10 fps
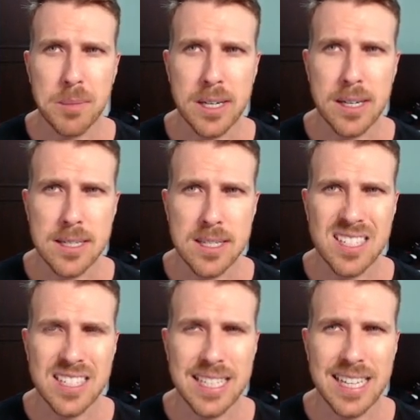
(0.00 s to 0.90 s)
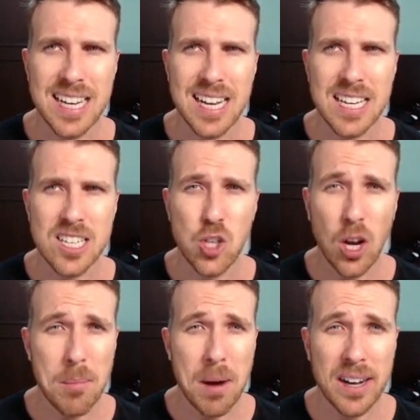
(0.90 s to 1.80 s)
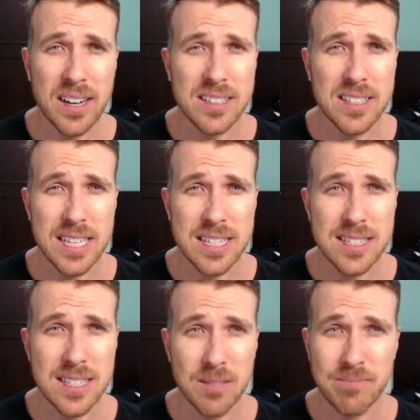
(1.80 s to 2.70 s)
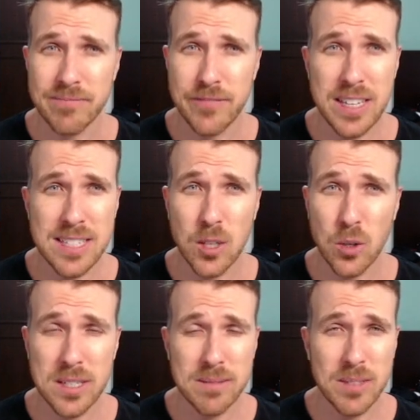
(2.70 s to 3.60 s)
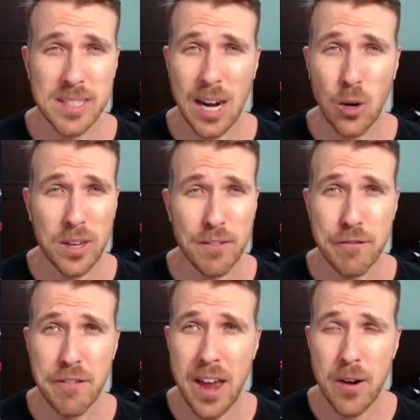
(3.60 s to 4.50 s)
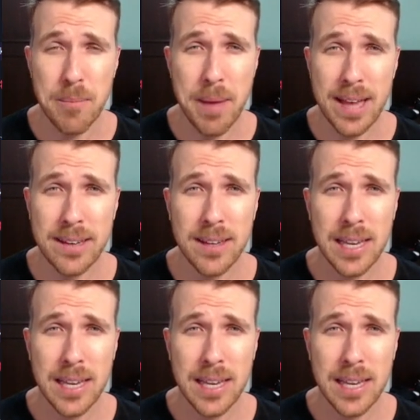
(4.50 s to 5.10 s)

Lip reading: because the stock market is things are looking very bad,